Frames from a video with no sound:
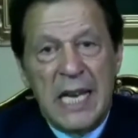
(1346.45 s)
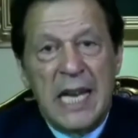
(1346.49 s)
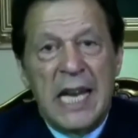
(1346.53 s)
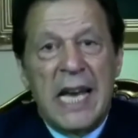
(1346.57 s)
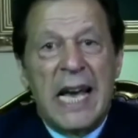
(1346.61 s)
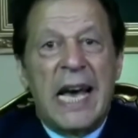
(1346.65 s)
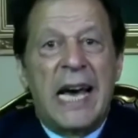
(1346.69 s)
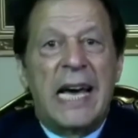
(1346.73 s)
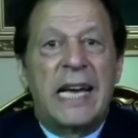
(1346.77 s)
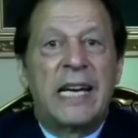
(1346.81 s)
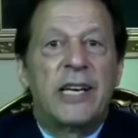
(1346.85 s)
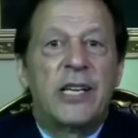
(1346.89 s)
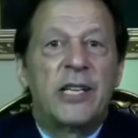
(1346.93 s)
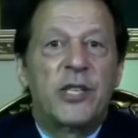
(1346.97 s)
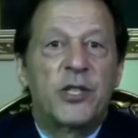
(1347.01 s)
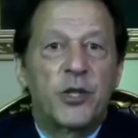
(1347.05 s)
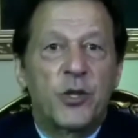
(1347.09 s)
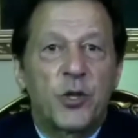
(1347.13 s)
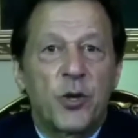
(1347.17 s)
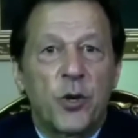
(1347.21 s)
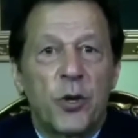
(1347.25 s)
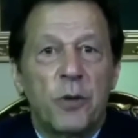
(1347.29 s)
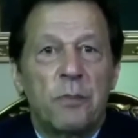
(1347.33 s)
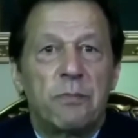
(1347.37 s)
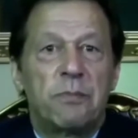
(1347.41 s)
and
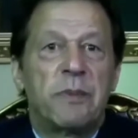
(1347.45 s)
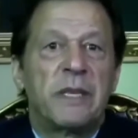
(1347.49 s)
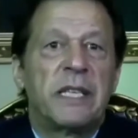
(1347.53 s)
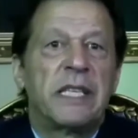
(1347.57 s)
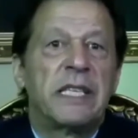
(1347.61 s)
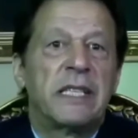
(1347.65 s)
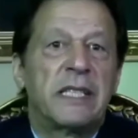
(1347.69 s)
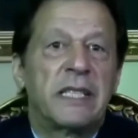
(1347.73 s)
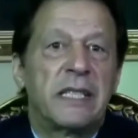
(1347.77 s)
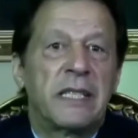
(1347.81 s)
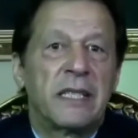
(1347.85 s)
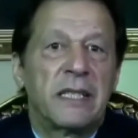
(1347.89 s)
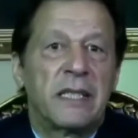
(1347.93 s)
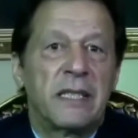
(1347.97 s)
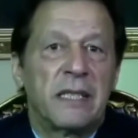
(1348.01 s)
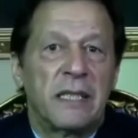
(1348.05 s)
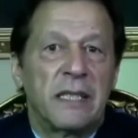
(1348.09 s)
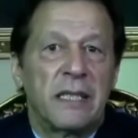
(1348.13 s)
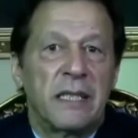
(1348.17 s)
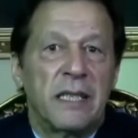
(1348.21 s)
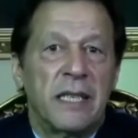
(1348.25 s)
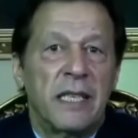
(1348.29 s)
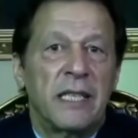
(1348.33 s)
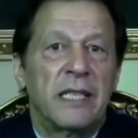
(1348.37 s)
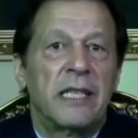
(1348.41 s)
restore peace
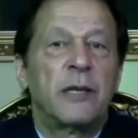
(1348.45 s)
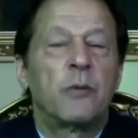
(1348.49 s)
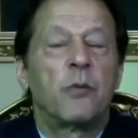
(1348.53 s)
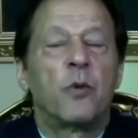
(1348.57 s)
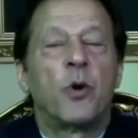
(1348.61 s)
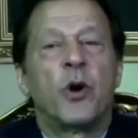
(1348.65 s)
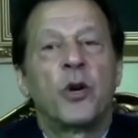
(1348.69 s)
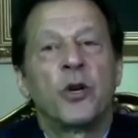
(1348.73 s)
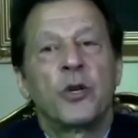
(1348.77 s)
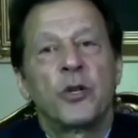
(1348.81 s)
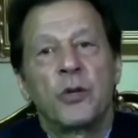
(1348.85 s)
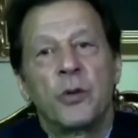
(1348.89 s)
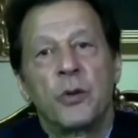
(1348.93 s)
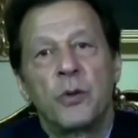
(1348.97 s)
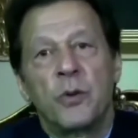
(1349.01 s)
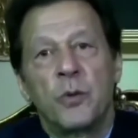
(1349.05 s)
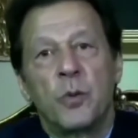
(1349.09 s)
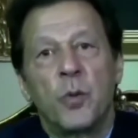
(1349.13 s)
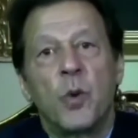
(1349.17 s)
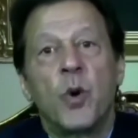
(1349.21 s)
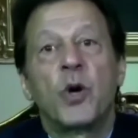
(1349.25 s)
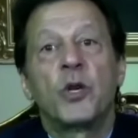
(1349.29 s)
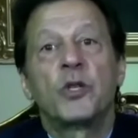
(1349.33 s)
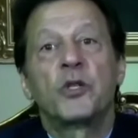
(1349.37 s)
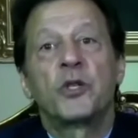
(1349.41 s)
in the
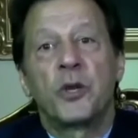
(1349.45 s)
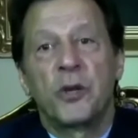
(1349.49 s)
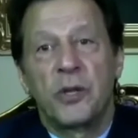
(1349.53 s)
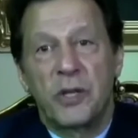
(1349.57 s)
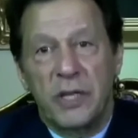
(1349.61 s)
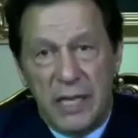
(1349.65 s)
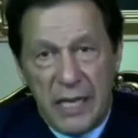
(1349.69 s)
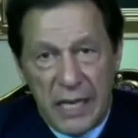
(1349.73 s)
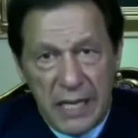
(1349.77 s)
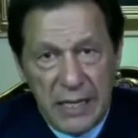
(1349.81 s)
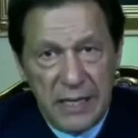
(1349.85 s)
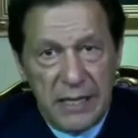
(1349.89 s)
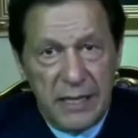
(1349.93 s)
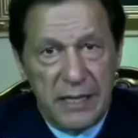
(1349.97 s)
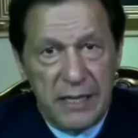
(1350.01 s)
war-torn country.